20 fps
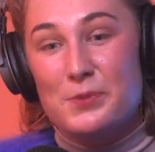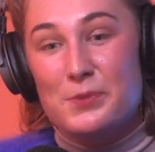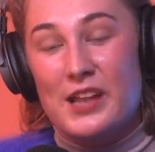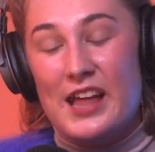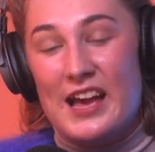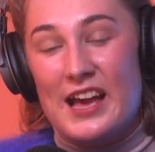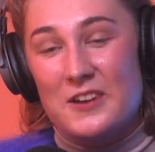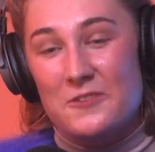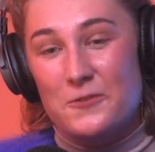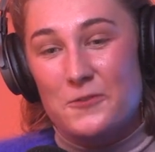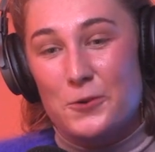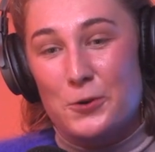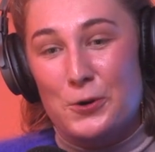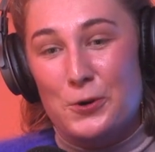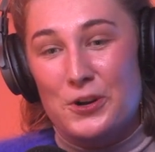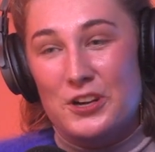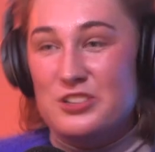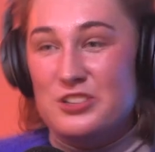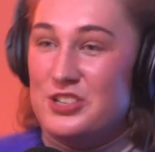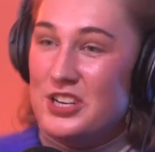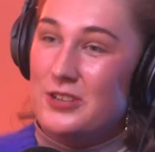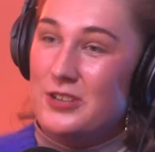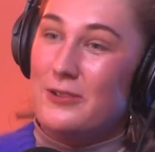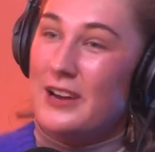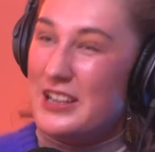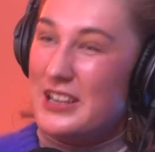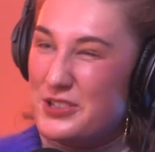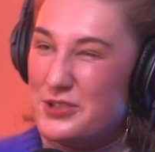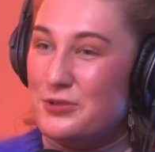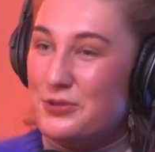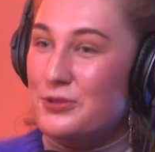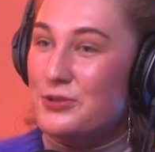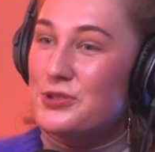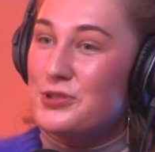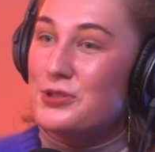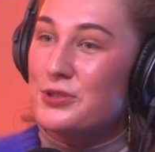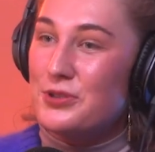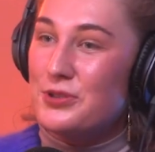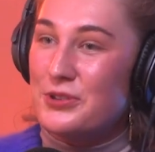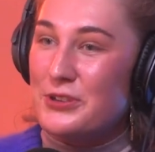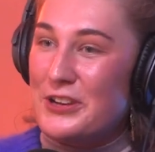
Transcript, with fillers: plan for a generation or two